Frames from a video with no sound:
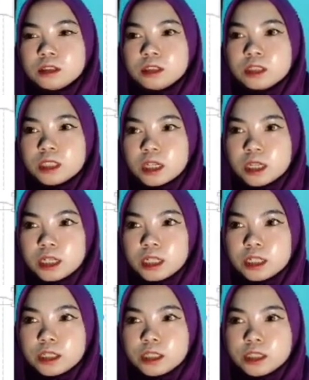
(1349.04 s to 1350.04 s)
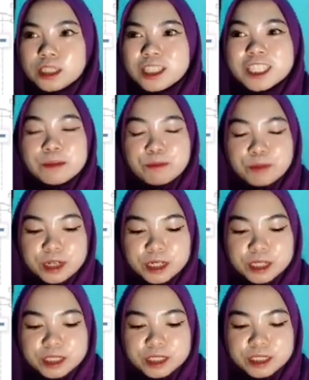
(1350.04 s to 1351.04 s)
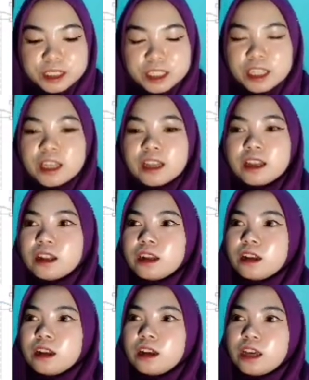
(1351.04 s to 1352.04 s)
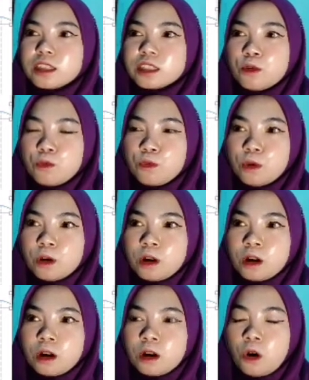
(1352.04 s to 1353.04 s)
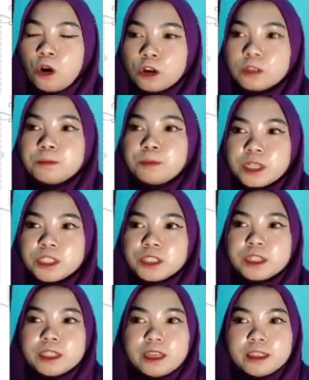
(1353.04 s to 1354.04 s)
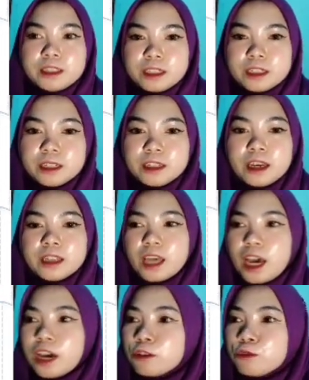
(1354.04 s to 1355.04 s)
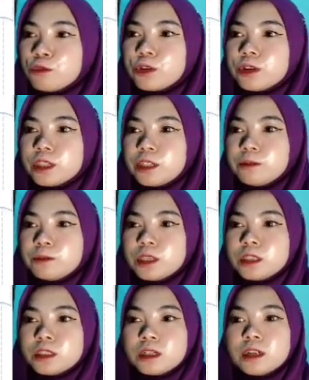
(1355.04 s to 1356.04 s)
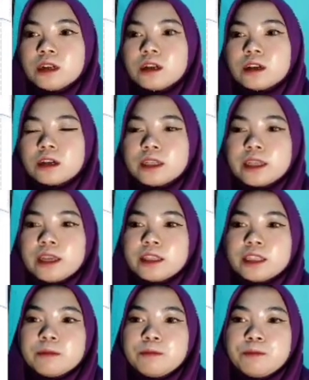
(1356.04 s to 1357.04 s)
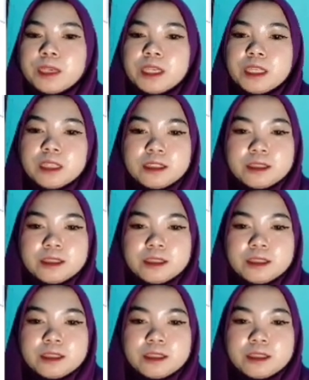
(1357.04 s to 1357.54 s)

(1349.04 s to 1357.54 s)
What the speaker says: circle symbol as a on page connector, and I will rename is a connector B.